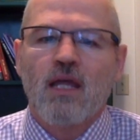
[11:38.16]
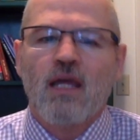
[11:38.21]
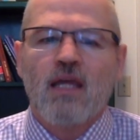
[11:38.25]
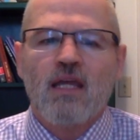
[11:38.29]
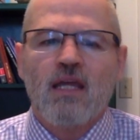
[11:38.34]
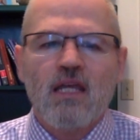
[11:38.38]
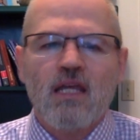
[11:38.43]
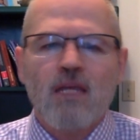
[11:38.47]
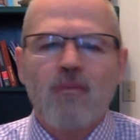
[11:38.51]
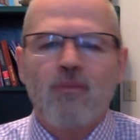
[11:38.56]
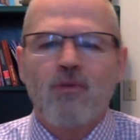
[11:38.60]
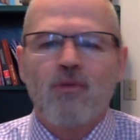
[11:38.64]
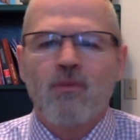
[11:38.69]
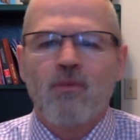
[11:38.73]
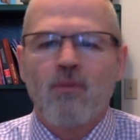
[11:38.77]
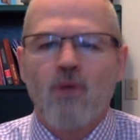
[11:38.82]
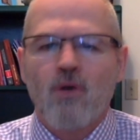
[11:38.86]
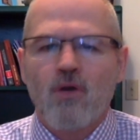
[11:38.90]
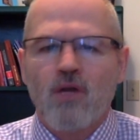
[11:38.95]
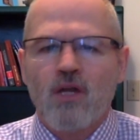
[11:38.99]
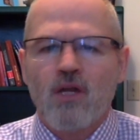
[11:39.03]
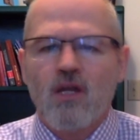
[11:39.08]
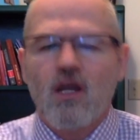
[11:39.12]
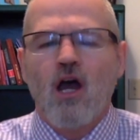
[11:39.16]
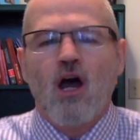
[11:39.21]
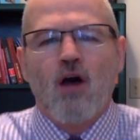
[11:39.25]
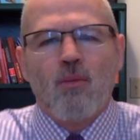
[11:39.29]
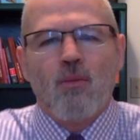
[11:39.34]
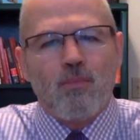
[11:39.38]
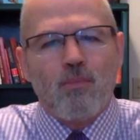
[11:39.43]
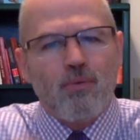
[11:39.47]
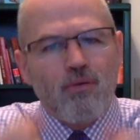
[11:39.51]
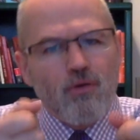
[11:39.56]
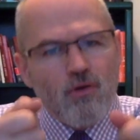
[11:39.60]
He promoted
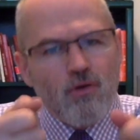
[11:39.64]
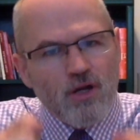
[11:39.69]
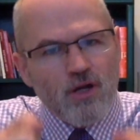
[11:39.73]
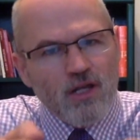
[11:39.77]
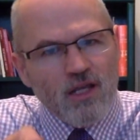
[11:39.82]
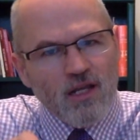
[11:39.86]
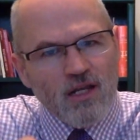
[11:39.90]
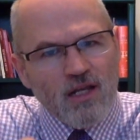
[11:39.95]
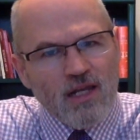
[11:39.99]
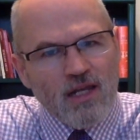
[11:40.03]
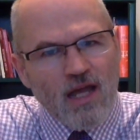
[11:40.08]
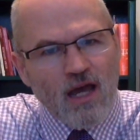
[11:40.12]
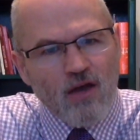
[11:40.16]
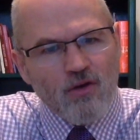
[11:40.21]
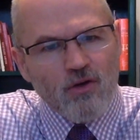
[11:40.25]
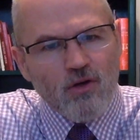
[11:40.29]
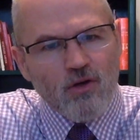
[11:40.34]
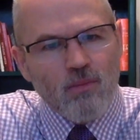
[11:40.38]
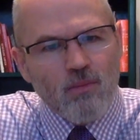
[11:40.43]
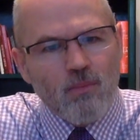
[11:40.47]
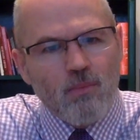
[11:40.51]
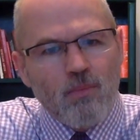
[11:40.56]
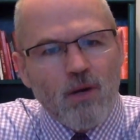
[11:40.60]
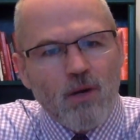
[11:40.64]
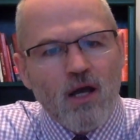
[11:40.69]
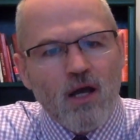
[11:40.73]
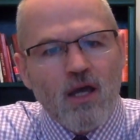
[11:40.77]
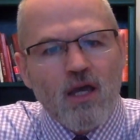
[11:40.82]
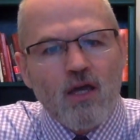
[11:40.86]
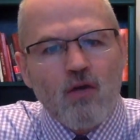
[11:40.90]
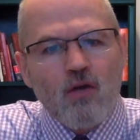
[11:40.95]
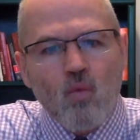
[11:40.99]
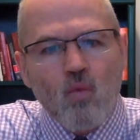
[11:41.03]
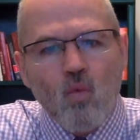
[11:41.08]
putting down your
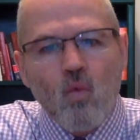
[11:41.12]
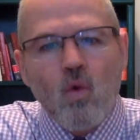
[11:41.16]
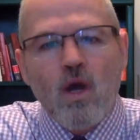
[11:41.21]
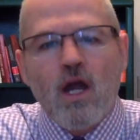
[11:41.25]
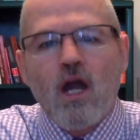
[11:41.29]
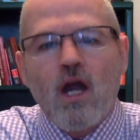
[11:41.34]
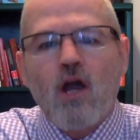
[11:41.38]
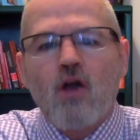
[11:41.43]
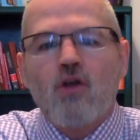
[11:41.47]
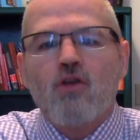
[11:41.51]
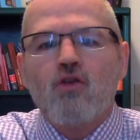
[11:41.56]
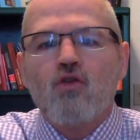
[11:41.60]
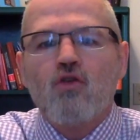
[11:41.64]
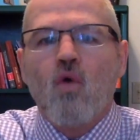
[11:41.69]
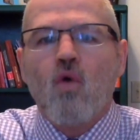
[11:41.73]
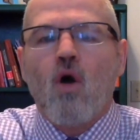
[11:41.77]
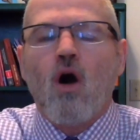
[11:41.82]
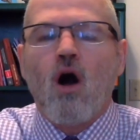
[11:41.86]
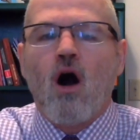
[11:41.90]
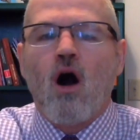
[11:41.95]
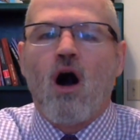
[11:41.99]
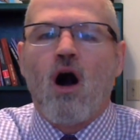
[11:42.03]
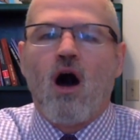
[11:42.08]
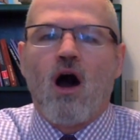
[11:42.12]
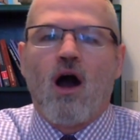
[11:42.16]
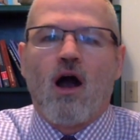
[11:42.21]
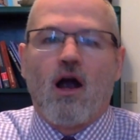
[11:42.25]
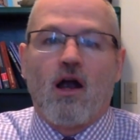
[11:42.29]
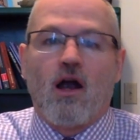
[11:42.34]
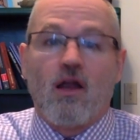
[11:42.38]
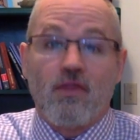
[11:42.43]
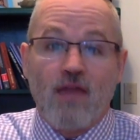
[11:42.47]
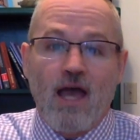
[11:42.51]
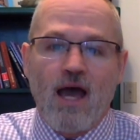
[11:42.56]
bucket where you are,
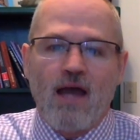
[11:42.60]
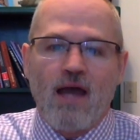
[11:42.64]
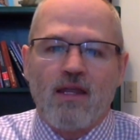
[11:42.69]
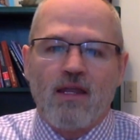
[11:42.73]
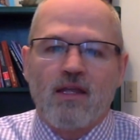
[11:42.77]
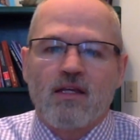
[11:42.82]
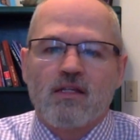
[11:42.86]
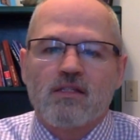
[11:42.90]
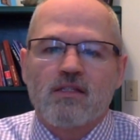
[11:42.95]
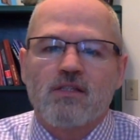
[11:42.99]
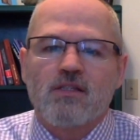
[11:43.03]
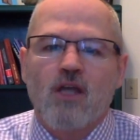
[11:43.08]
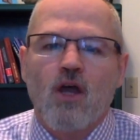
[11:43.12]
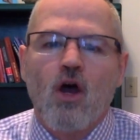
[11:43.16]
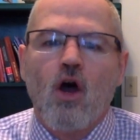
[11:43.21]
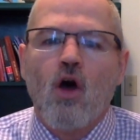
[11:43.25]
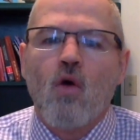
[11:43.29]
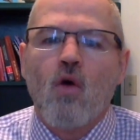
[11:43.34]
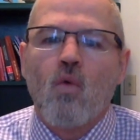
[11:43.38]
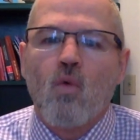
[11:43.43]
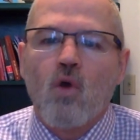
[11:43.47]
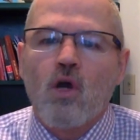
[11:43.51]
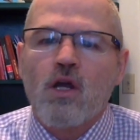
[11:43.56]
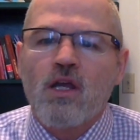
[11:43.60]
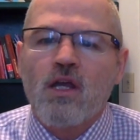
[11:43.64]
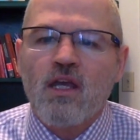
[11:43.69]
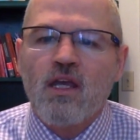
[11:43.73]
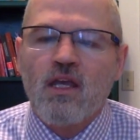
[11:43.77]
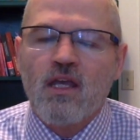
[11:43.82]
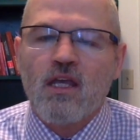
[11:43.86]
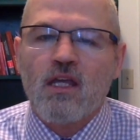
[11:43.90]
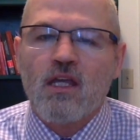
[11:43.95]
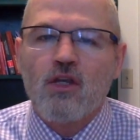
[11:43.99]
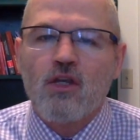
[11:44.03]
that is,
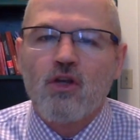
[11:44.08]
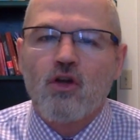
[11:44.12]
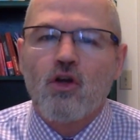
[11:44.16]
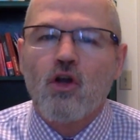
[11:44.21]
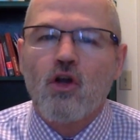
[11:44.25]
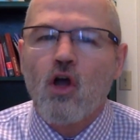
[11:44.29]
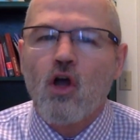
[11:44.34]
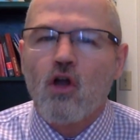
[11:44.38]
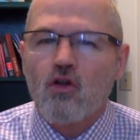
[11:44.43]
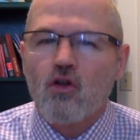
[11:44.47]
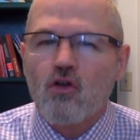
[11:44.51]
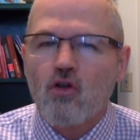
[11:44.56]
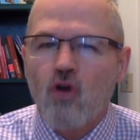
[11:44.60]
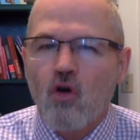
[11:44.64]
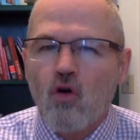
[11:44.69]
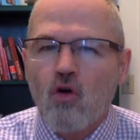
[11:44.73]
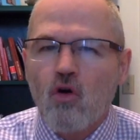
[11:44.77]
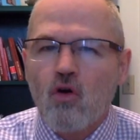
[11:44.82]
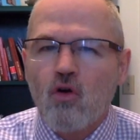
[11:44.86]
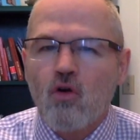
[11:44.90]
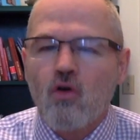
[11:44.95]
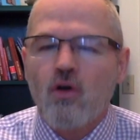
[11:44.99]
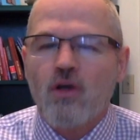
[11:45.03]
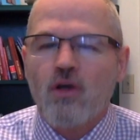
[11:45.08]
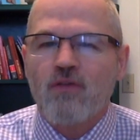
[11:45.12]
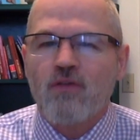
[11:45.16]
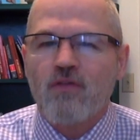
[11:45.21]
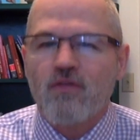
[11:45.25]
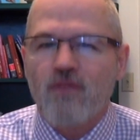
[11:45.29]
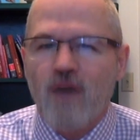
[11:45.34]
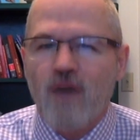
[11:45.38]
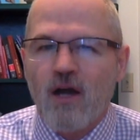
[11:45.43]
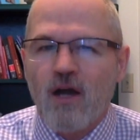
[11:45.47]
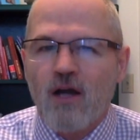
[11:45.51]
working in your local
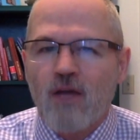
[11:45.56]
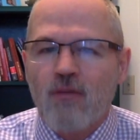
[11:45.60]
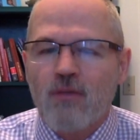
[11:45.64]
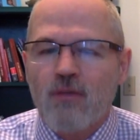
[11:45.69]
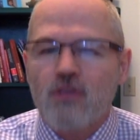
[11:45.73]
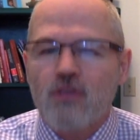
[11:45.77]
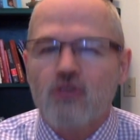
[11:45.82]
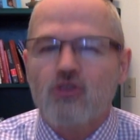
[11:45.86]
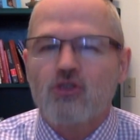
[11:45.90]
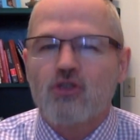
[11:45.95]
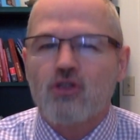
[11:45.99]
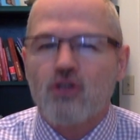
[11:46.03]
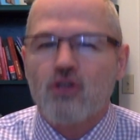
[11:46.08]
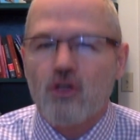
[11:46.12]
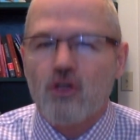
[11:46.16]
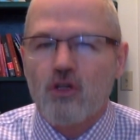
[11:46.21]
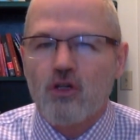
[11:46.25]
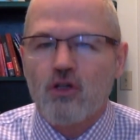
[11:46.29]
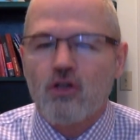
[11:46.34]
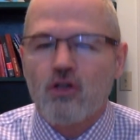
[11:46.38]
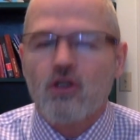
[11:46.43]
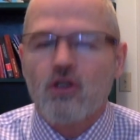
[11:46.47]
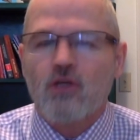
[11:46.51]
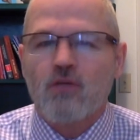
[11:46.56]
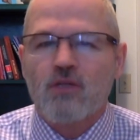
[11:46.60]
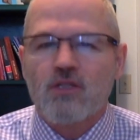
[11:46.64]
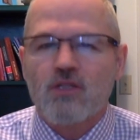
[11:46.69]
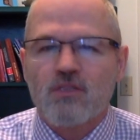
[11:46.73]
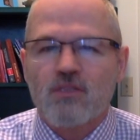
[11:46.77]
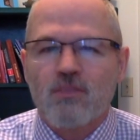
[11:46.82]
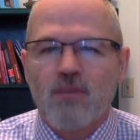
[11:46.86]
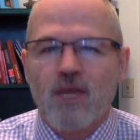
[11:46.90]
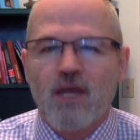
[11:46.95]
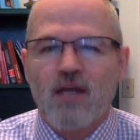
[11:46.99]
environment to earn the
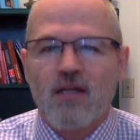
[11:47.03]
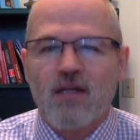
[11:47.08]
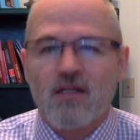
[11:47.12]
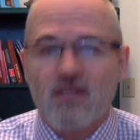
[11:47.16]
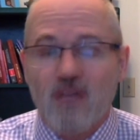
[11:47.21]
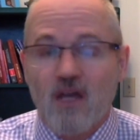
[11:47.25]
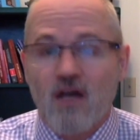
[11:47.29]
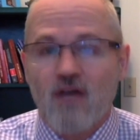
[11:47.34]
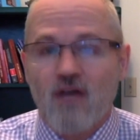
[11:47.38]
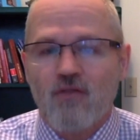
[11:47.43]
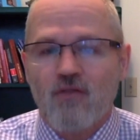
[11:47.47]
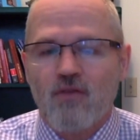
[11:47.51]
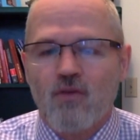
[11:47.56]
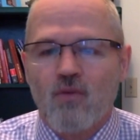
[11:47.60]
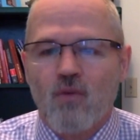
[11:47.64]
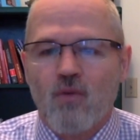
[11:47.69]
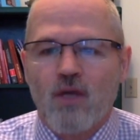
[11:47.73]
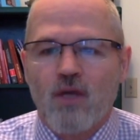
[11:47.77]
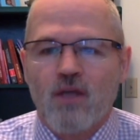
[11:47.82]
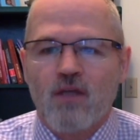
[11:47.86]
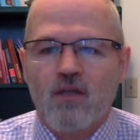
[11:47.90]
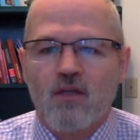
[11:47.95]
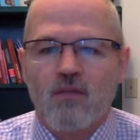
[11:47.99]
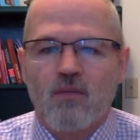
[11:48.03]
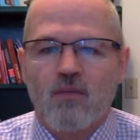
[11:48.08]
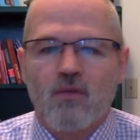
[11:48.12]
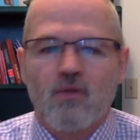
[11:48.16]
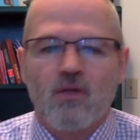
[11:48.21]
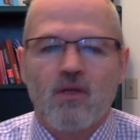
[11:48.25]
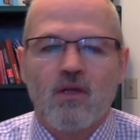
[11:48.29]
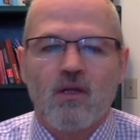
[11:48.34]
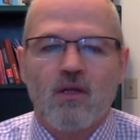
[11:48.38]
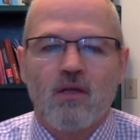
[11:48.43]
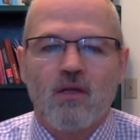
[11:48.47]
respect of the white
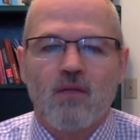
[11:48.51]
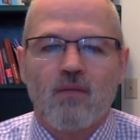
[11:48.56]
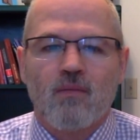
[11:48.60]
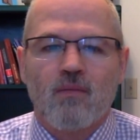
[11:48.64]
community.